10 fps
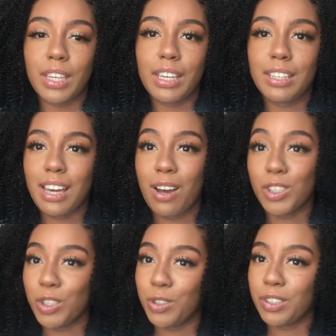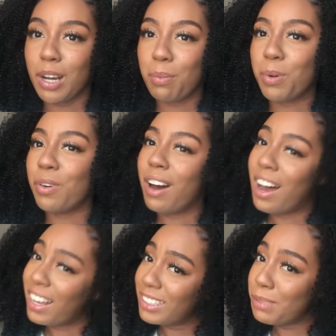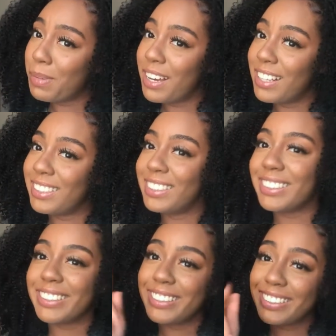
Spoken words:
yeah, I'll show you a couple hot spots.